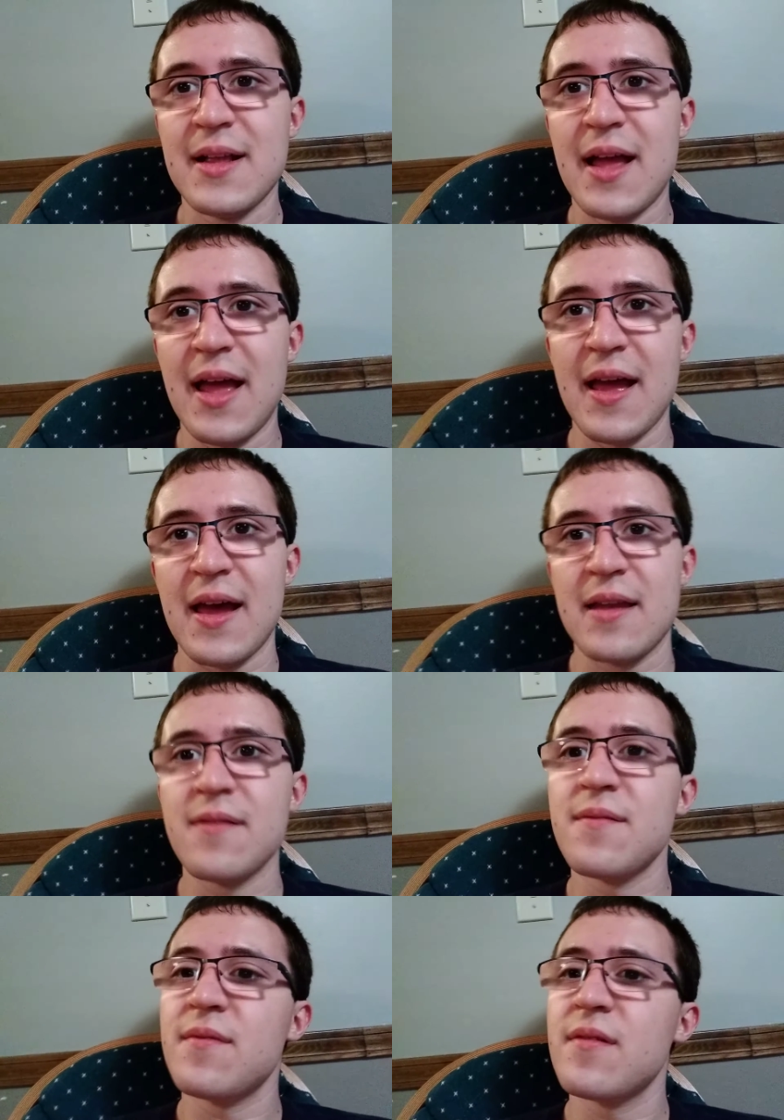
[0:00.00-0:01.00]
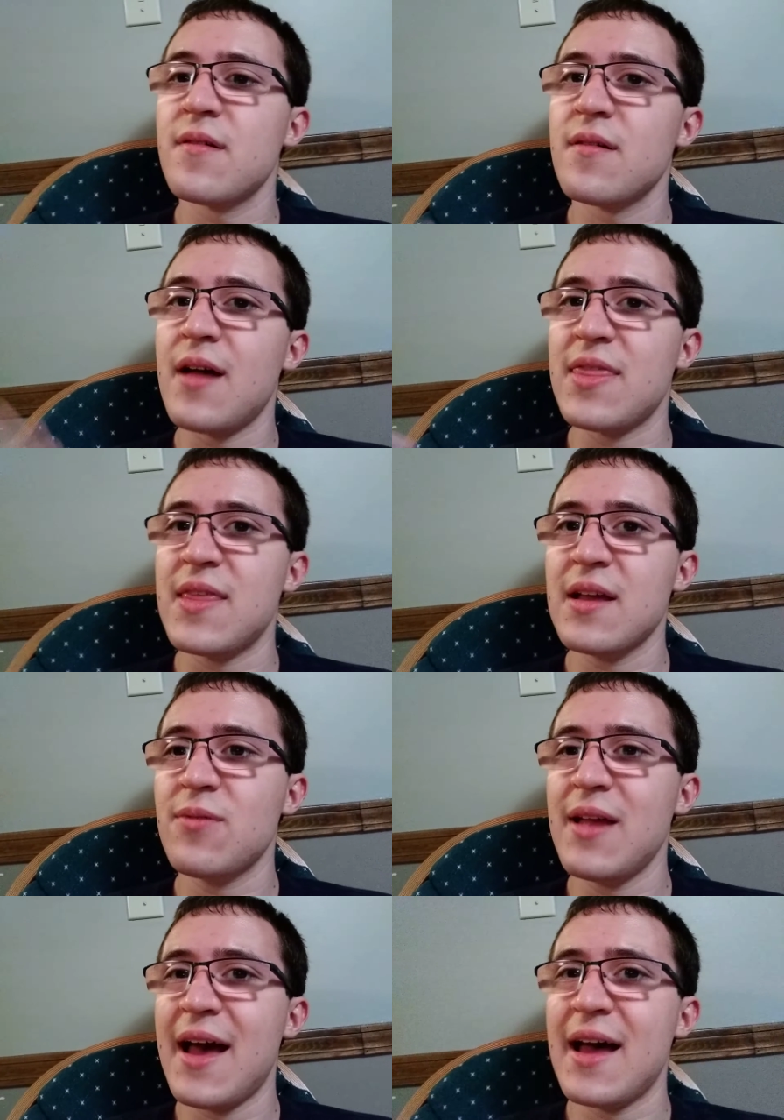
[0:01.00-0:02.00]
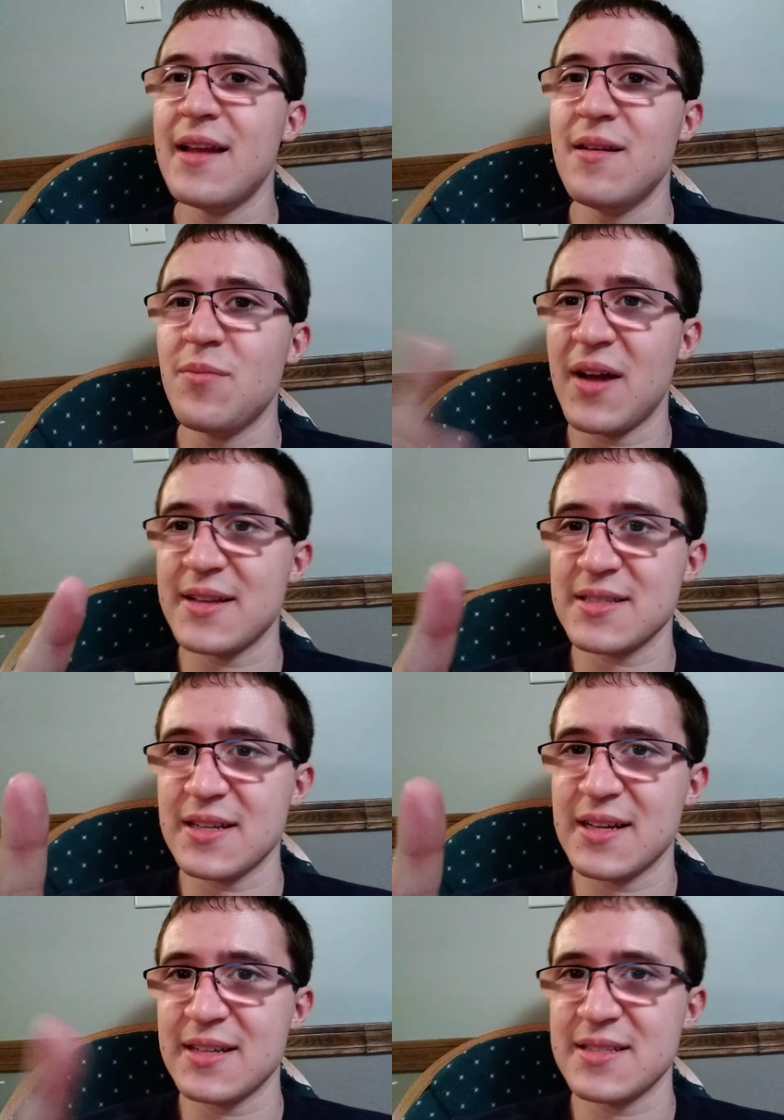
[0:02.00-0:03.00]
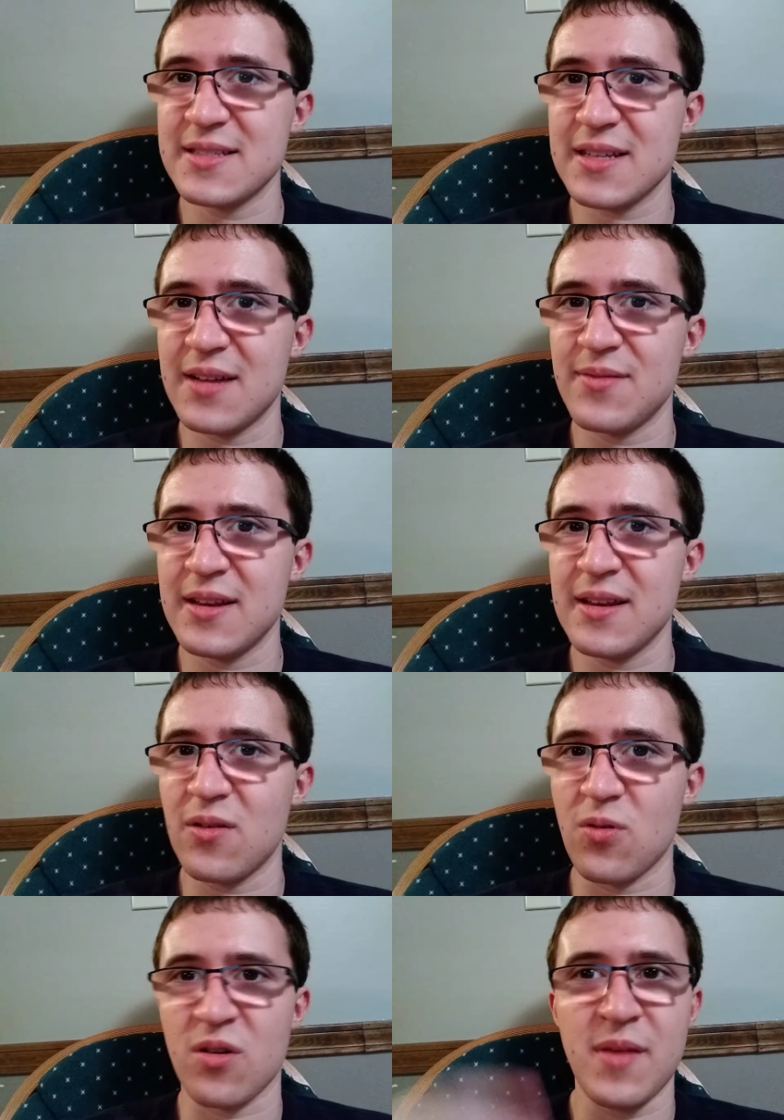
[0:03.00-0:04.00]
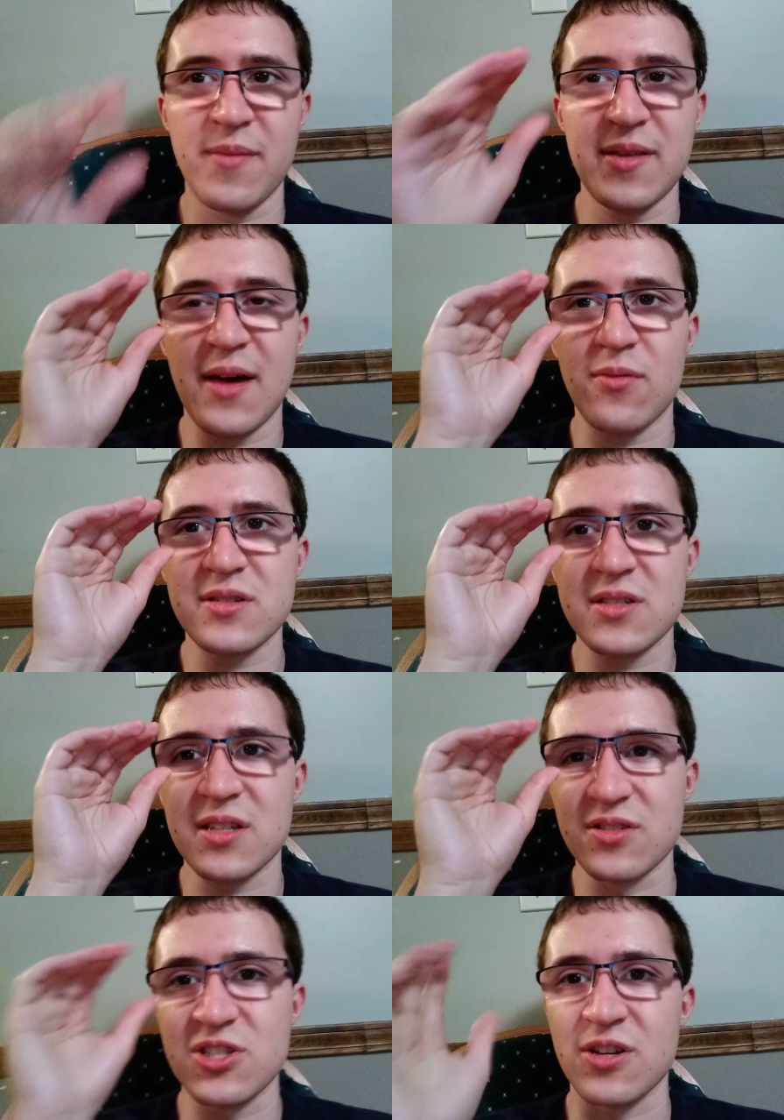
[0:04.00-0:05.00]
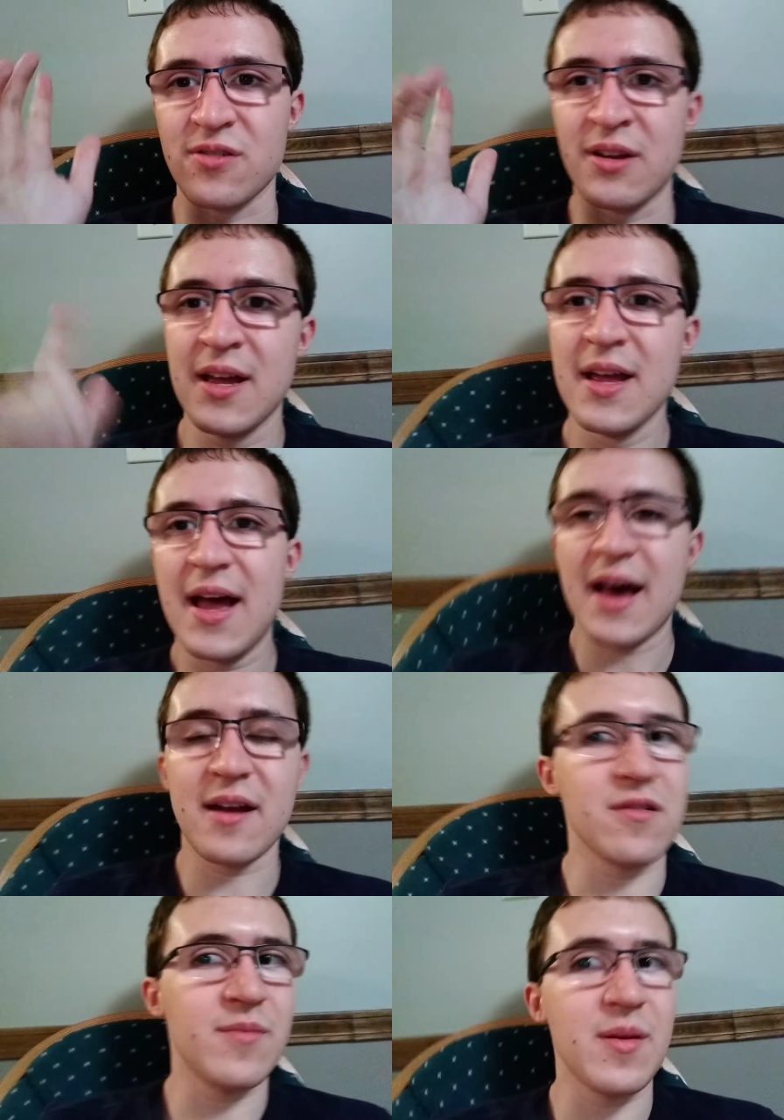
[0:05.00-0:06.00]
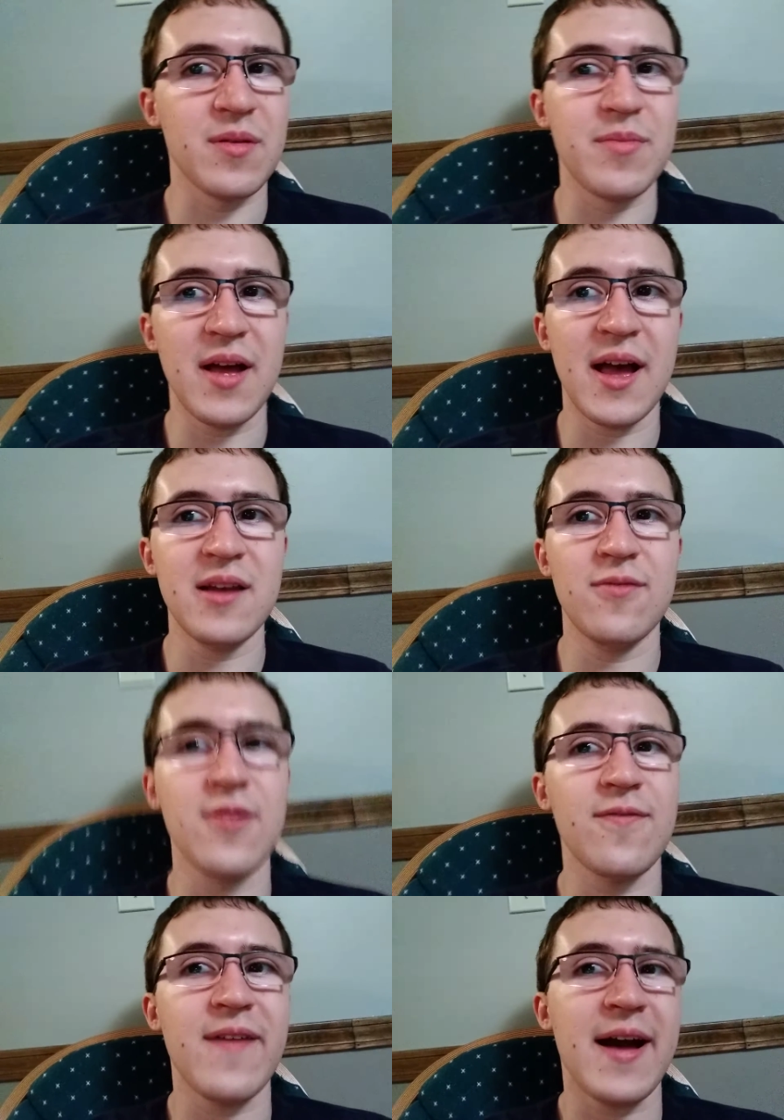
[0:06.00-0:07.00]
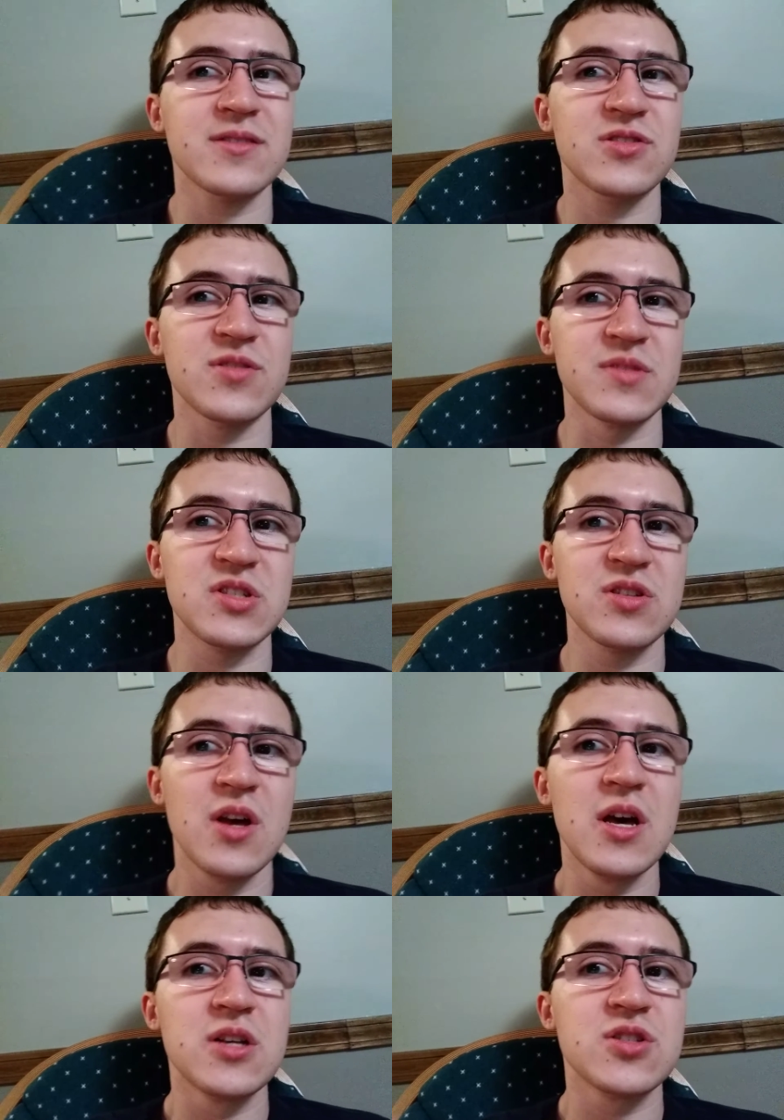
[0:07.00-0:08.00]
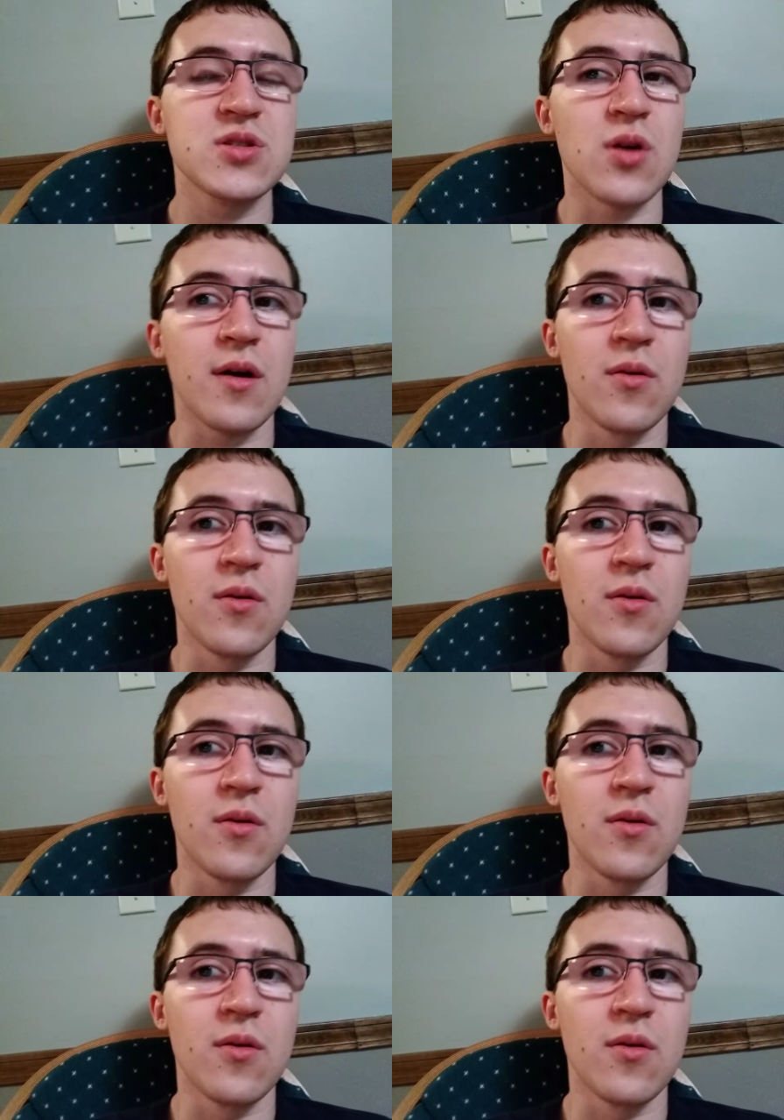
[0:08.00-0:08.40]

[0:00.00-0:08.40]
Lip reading: and I think we had Nebraska cousins come in, or maybe that was until June. I don't remember, but I know for a fact some Star